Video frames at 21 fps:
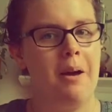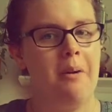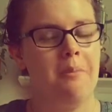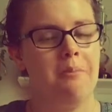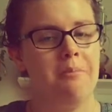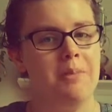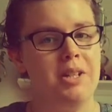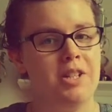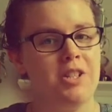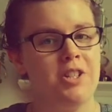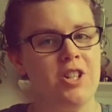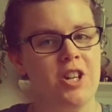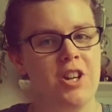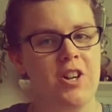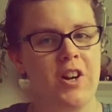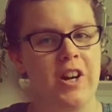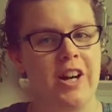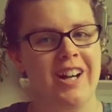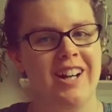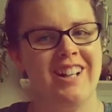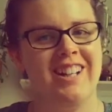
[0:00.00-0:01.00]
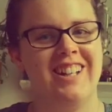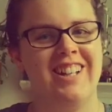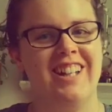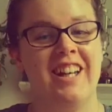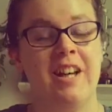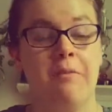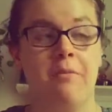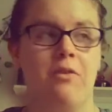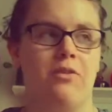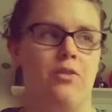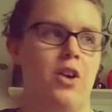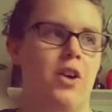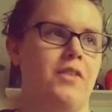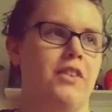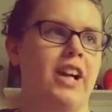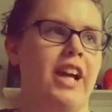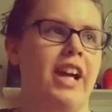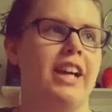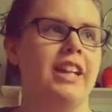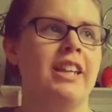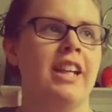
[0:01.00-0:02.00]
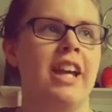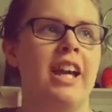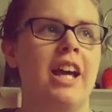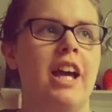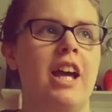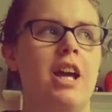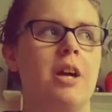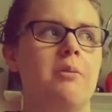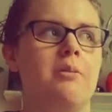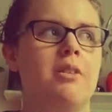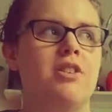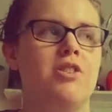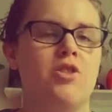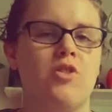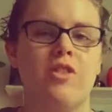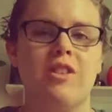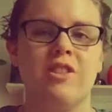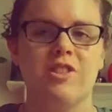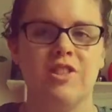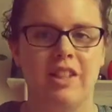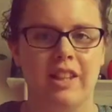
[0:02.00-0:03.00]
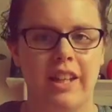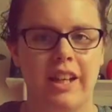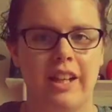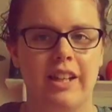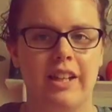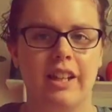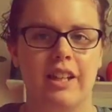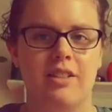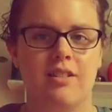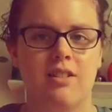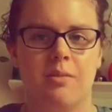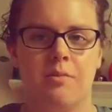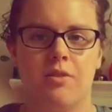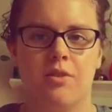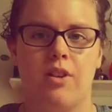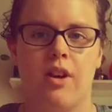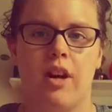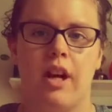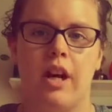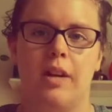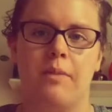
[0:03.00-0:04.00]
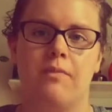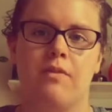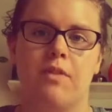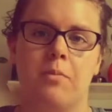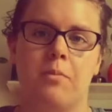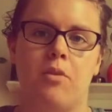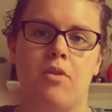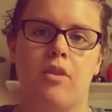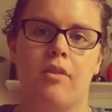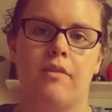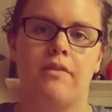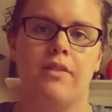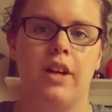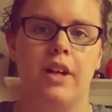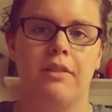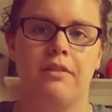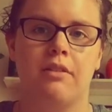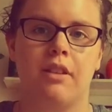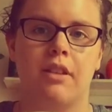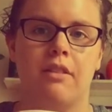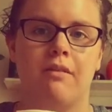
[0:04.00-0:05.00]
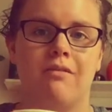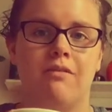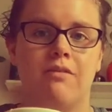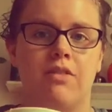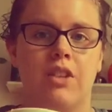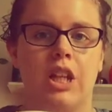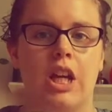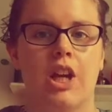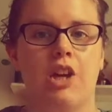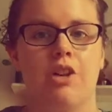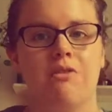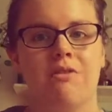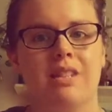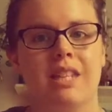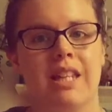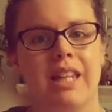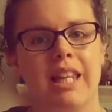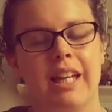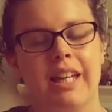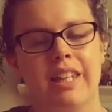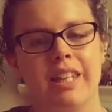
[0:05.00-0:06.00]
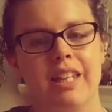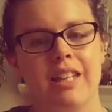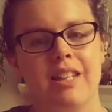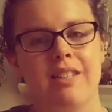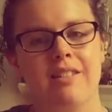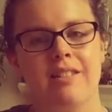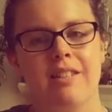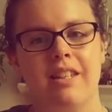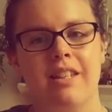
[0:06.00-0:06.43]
Be sure be sure to like and subscribe for more fun videos like these.